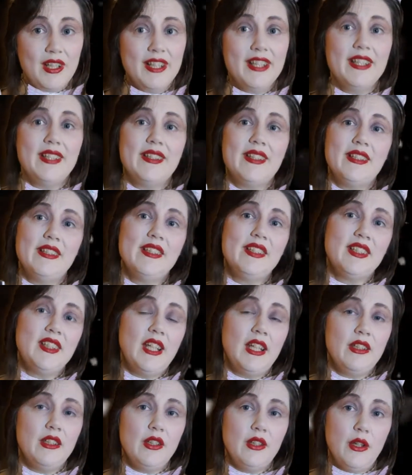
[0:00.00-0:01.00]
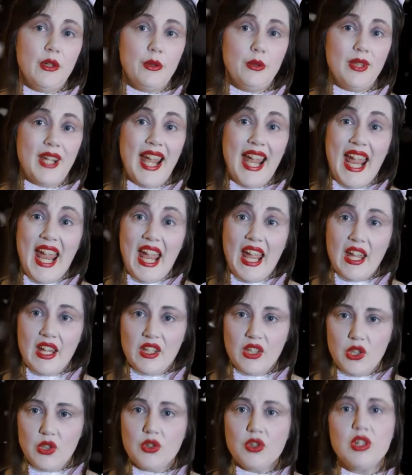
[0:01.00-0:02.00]
It is a standalone,
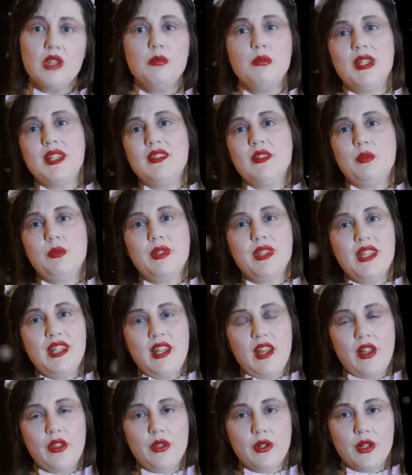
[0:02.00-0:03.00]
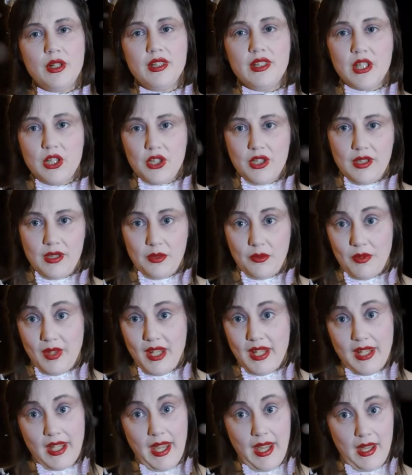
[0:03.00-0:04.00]
and you can mix it with the other editions of the
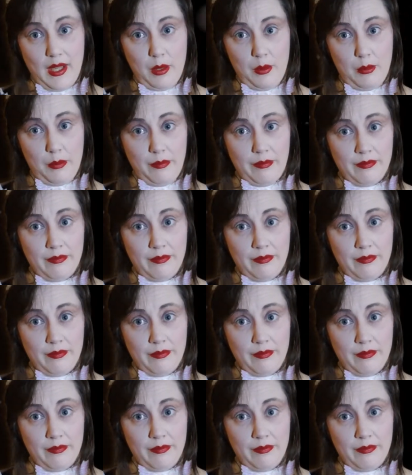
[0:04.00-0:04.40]
game.